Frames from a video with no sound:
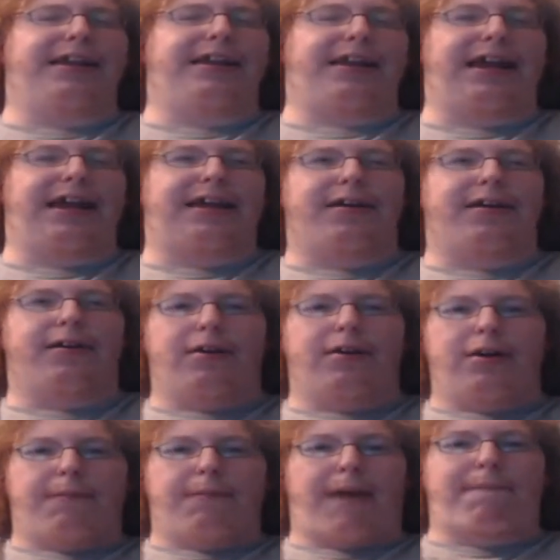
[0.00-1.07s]
Like
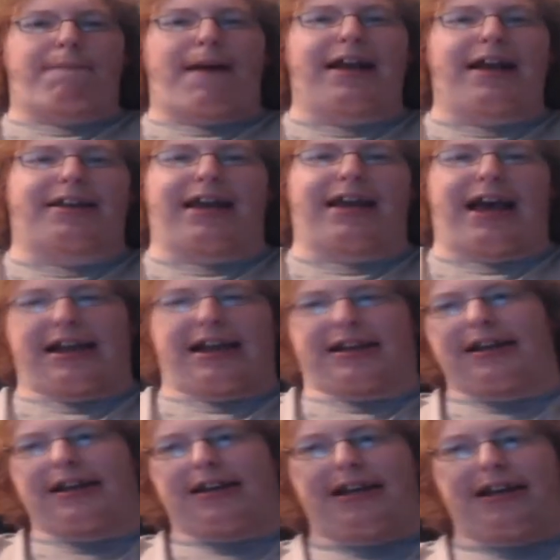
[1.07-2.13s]
my podcast,
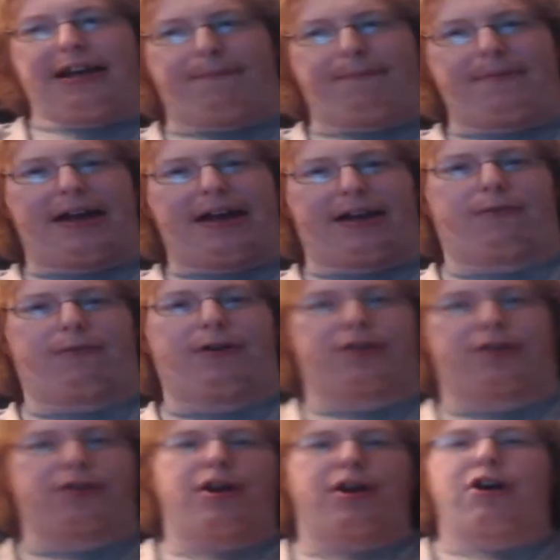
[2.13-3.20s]
Into the Abyss,
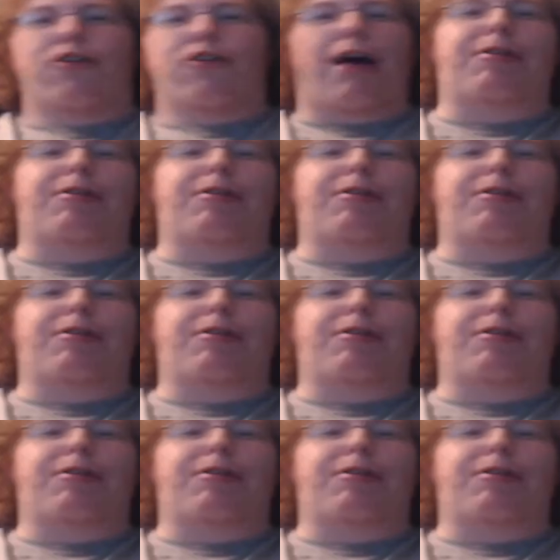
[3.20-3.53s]
which drops a